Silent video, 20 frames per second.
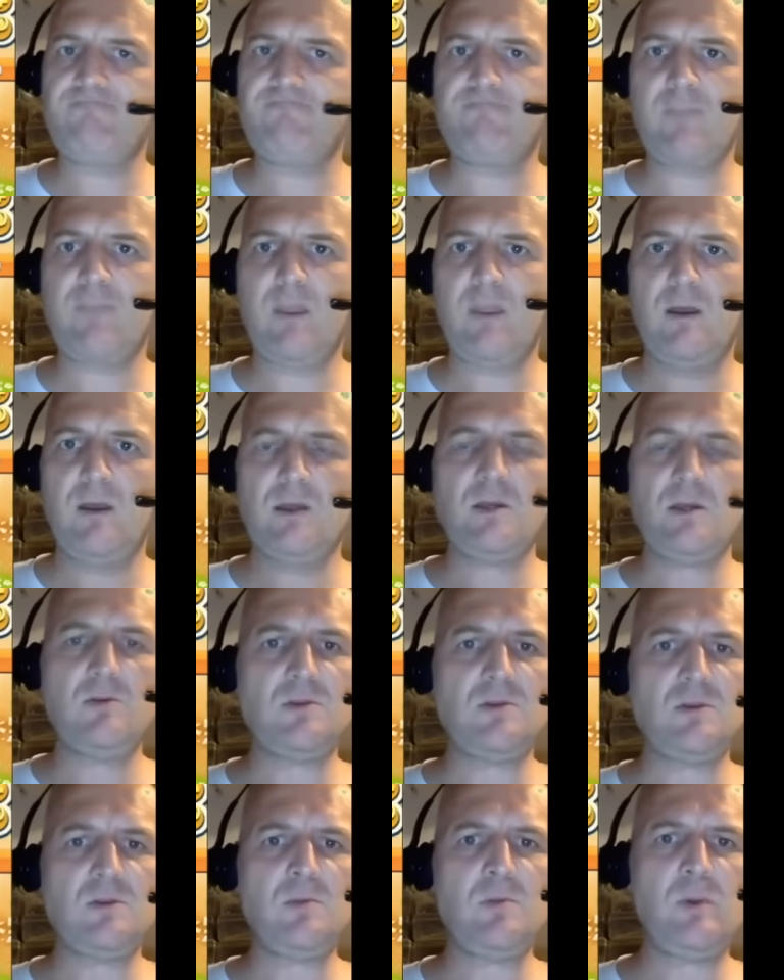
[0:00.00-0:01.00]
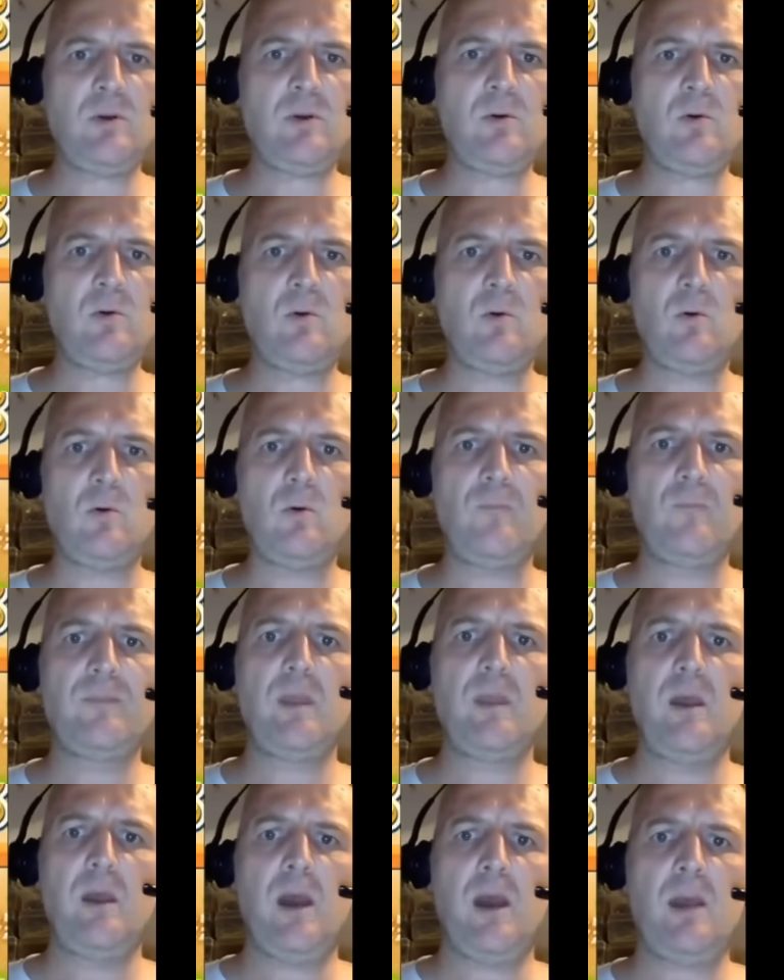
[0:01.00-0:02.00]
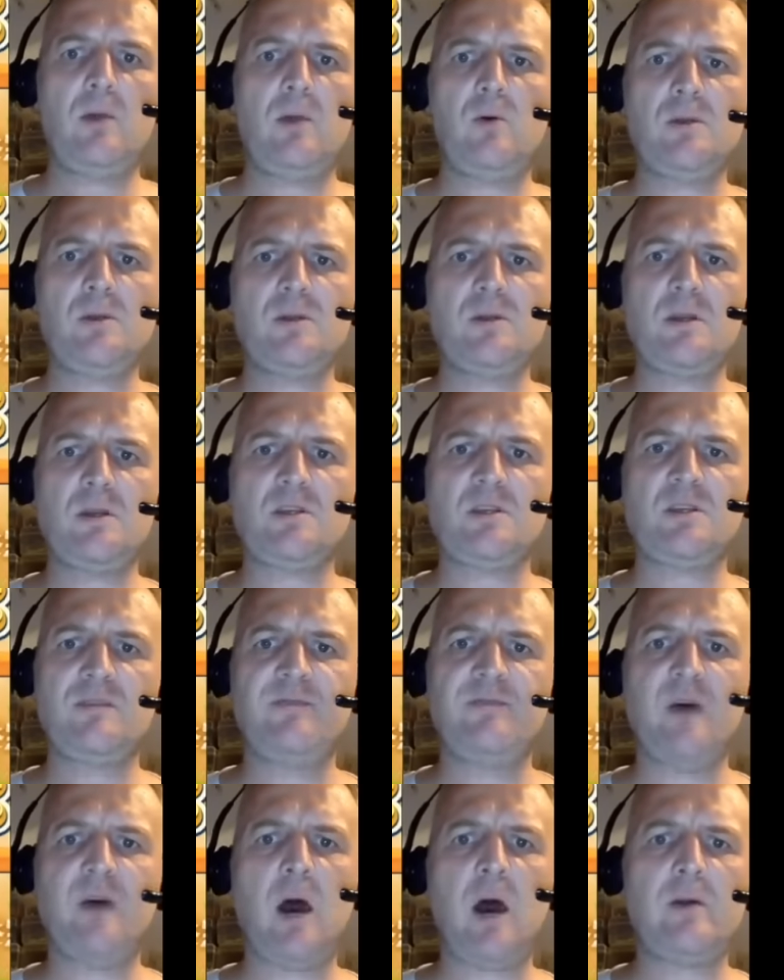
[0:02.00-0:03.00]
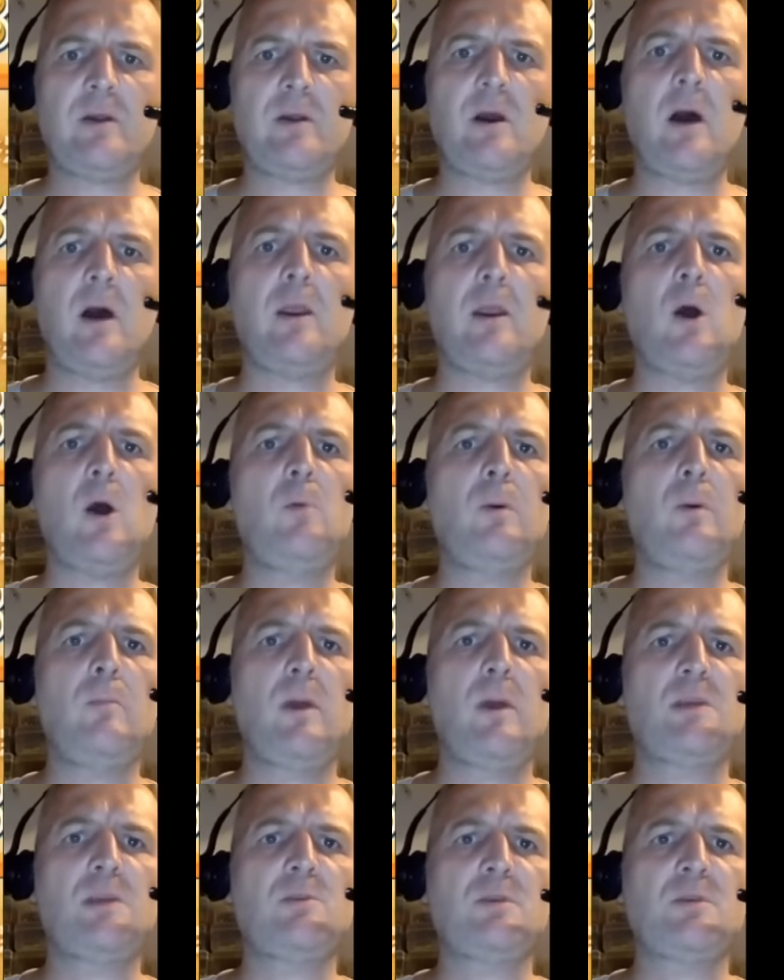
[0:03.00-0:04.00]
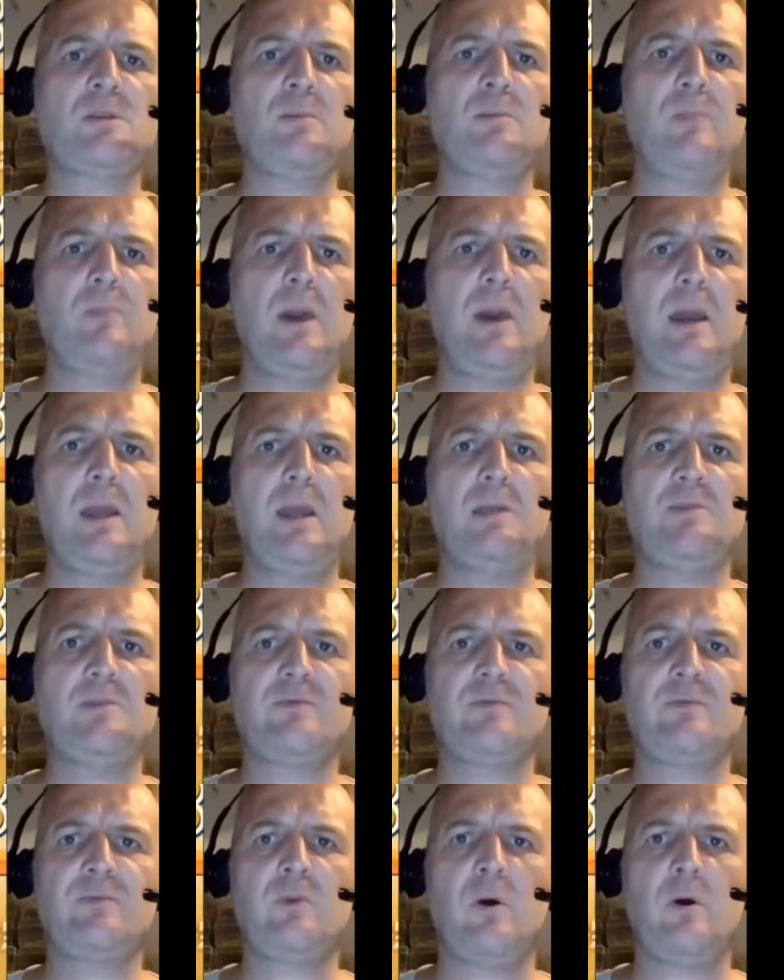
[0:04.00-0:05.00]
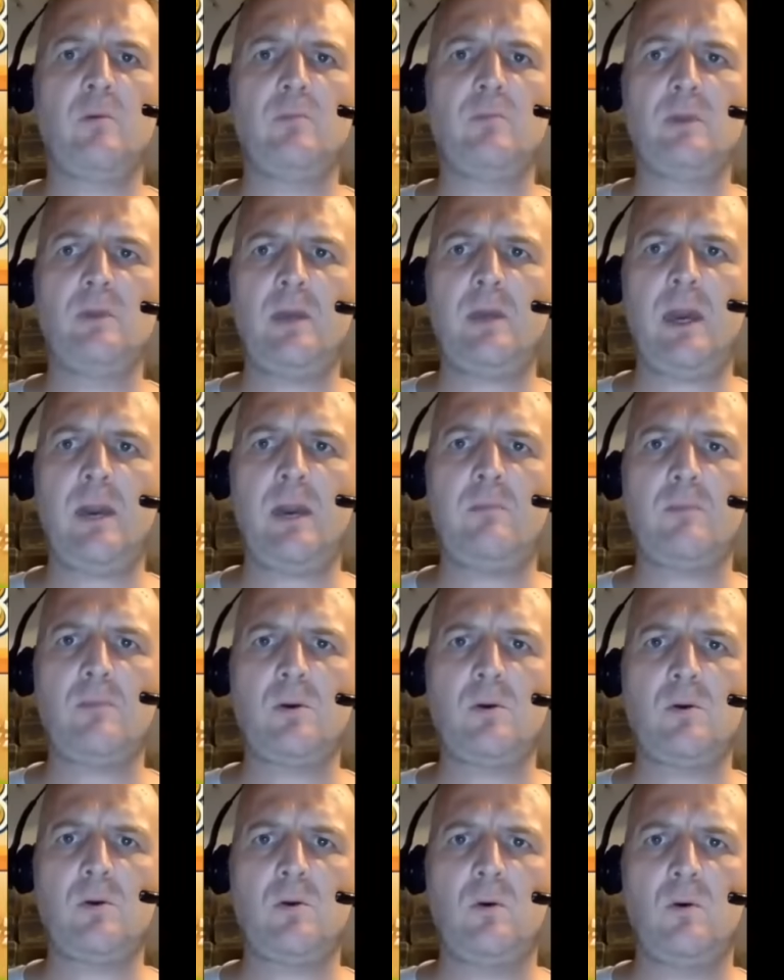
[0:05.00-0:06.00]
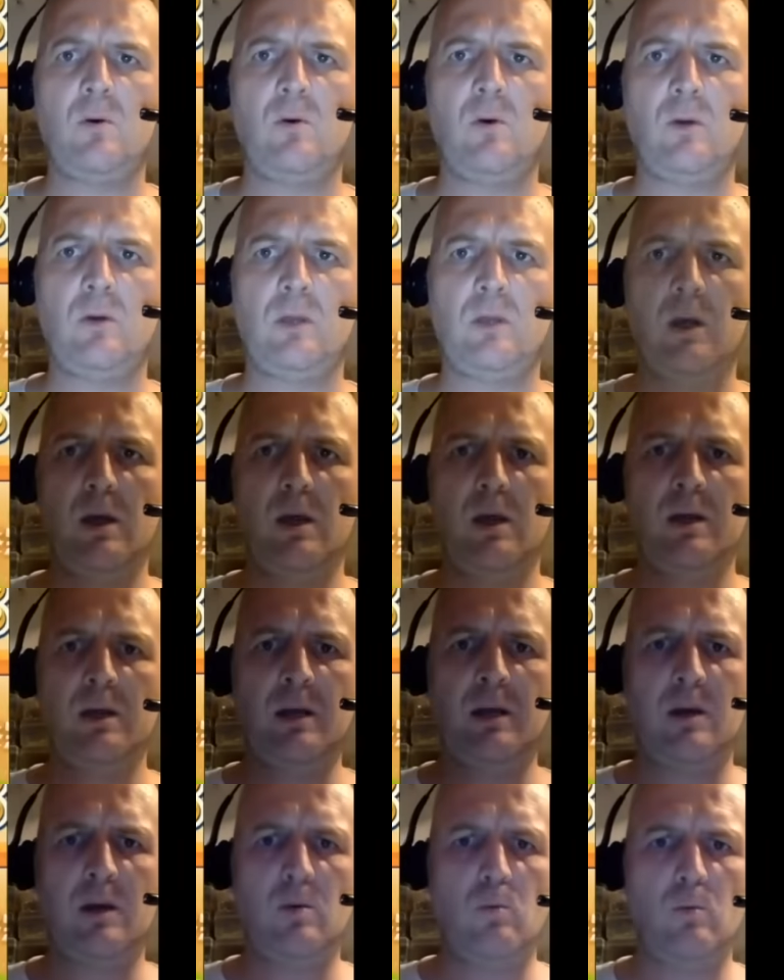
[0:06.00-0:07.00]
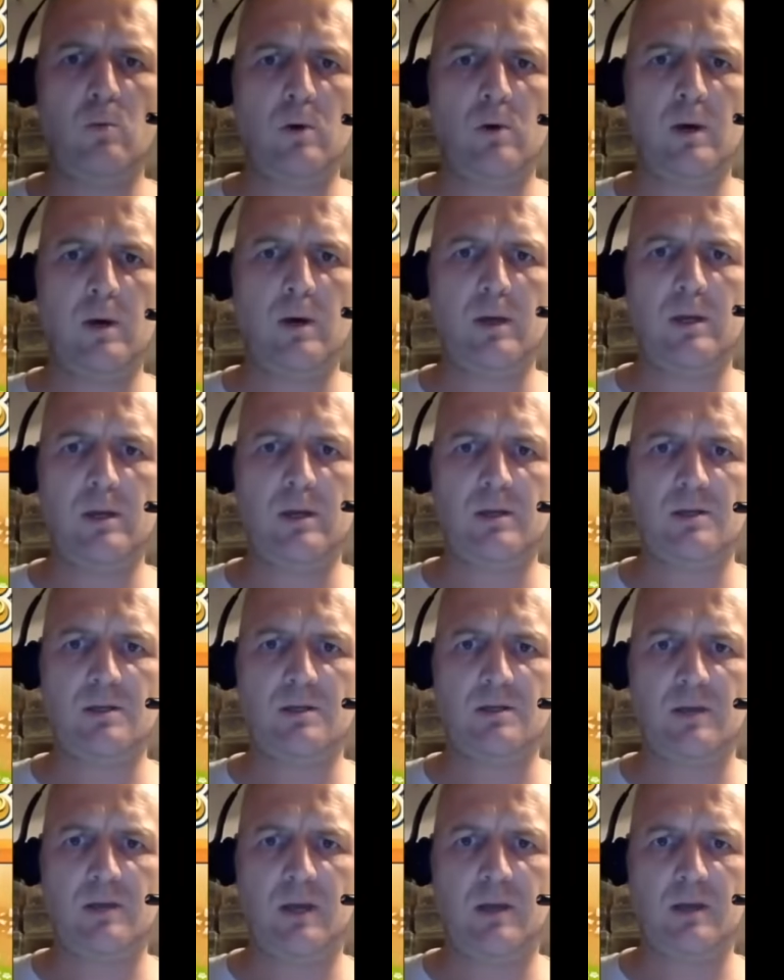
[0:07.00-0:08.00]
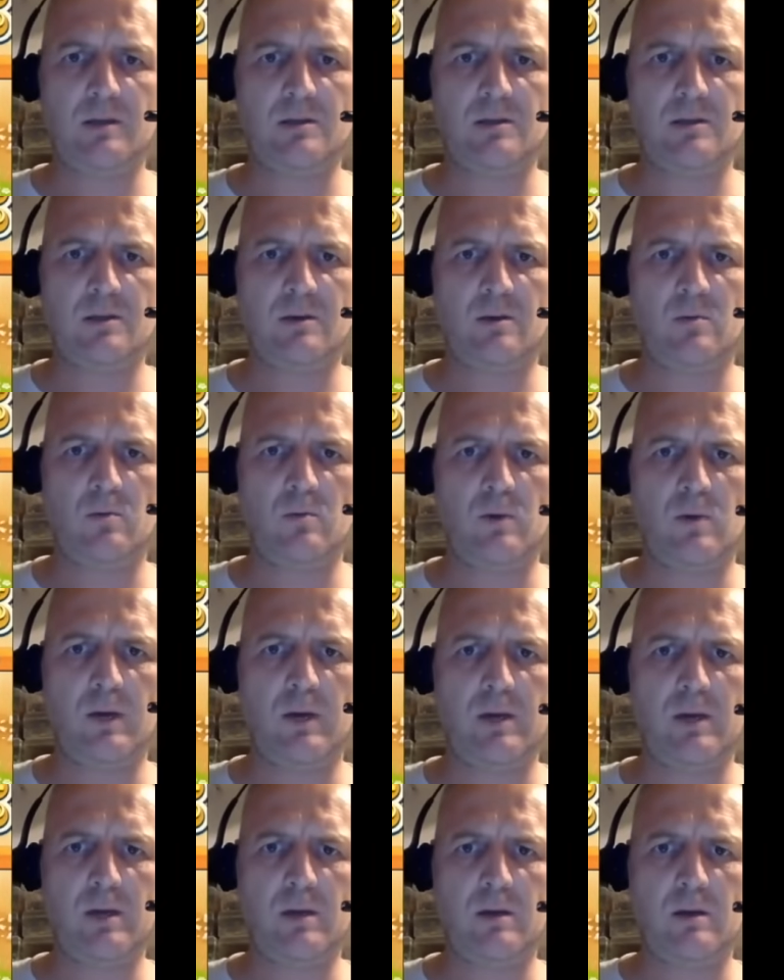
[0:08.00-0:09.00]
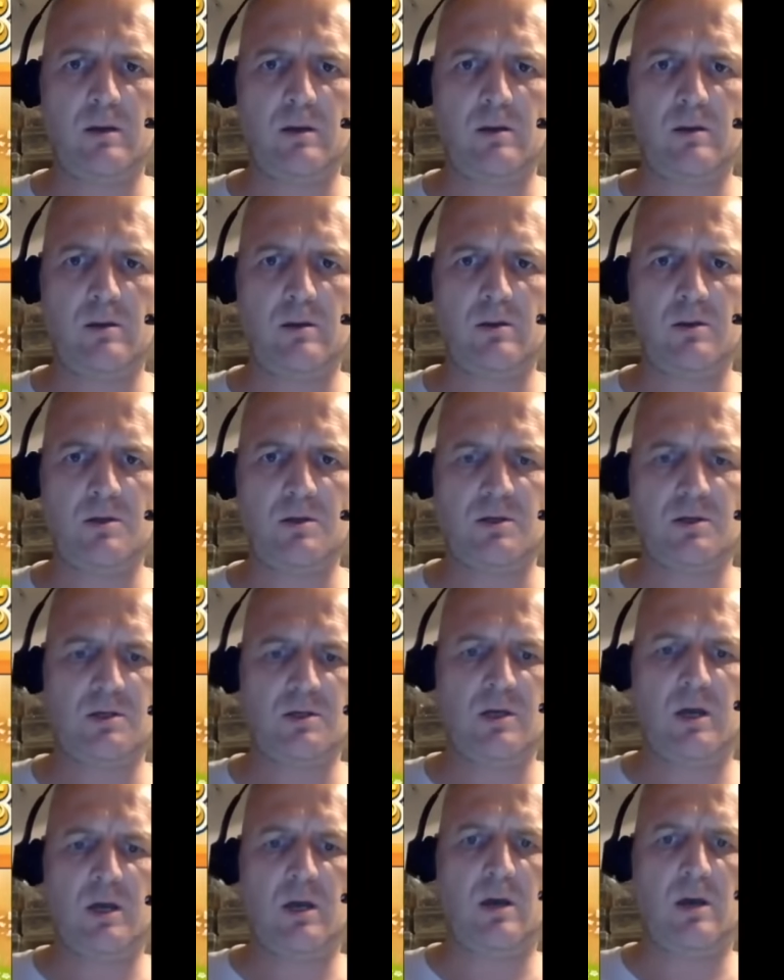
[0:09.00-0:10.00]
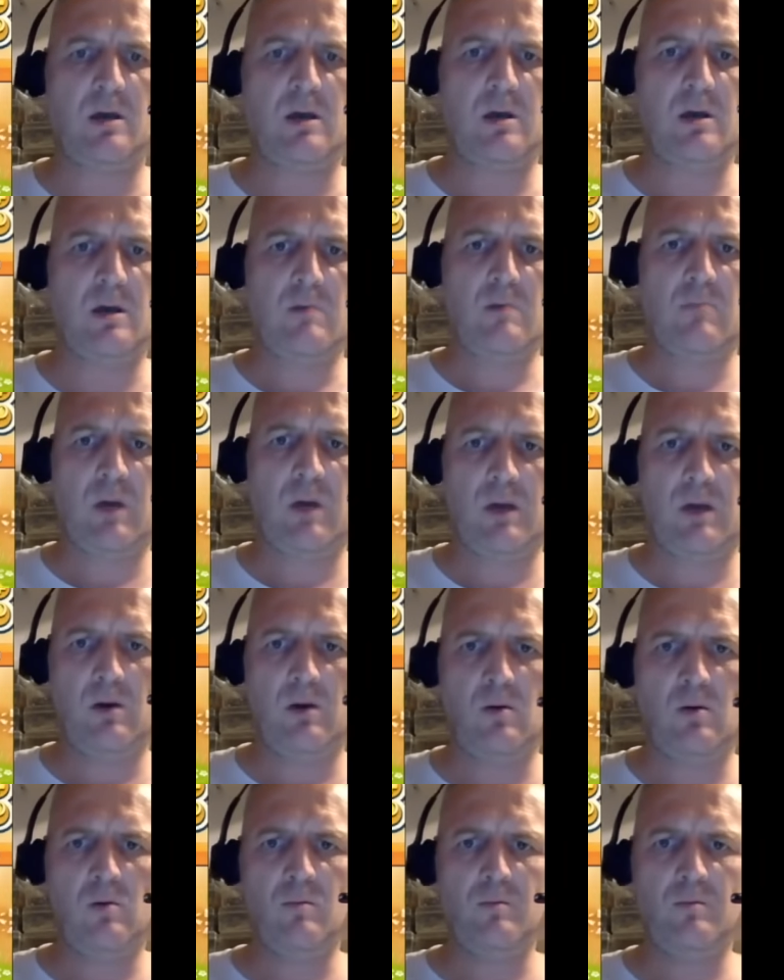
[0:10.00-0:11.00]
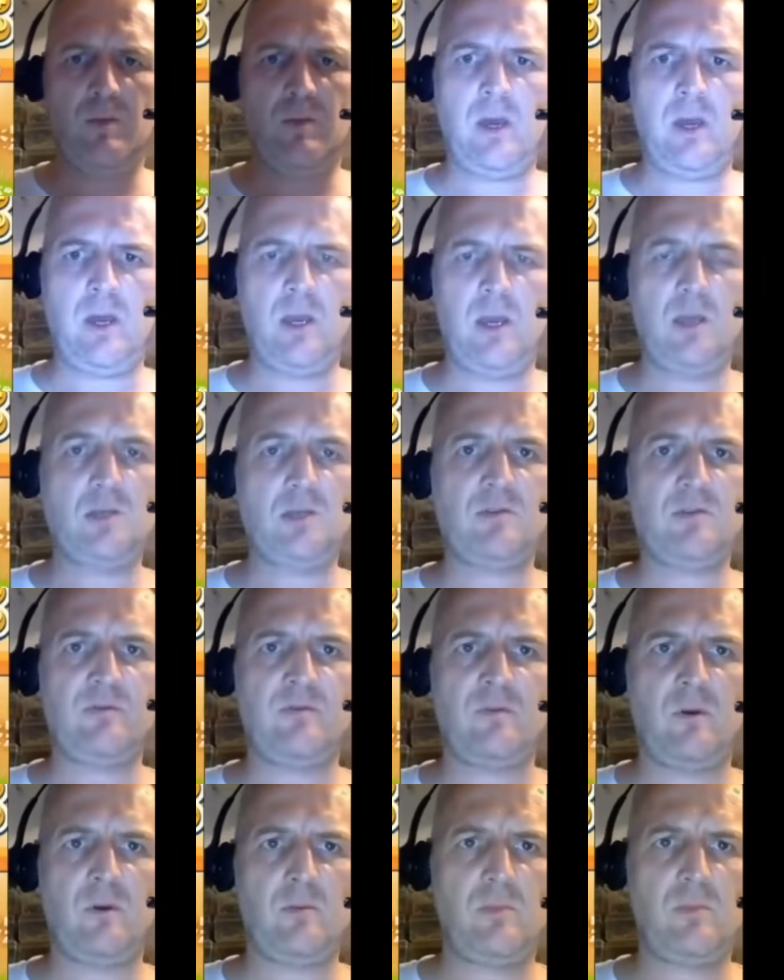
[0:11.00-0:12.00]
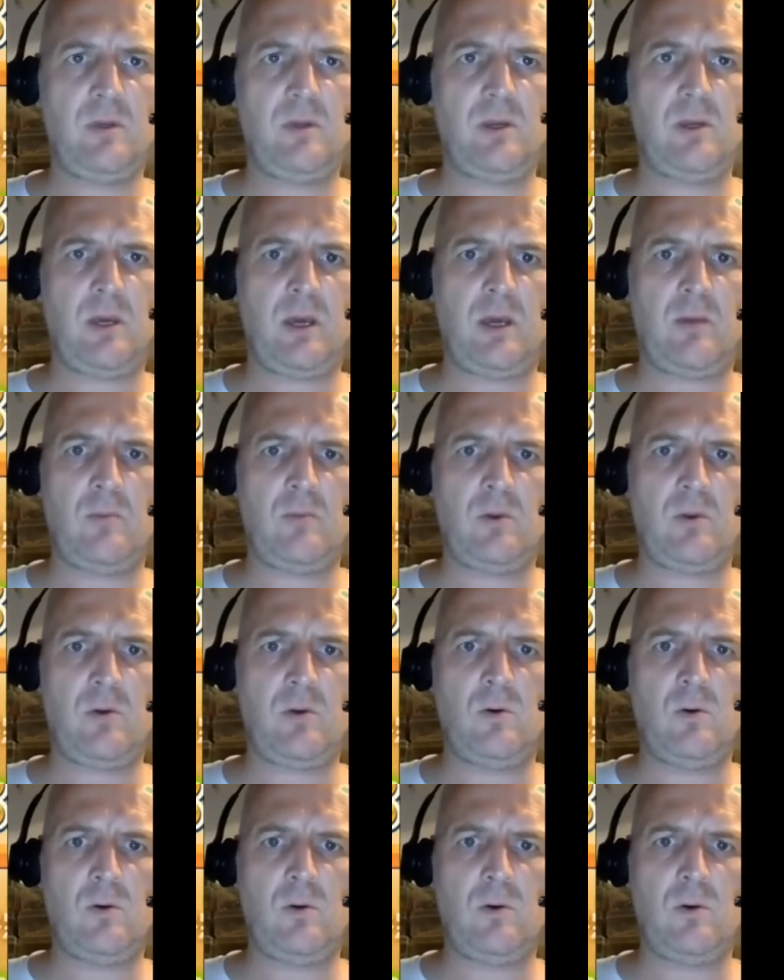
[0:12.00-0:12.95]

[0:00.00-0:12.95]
So super cool. And according to this, Safari can't open my Twitter page from Kamcord. Now why is that? So why can I not share my own page from Kamcord?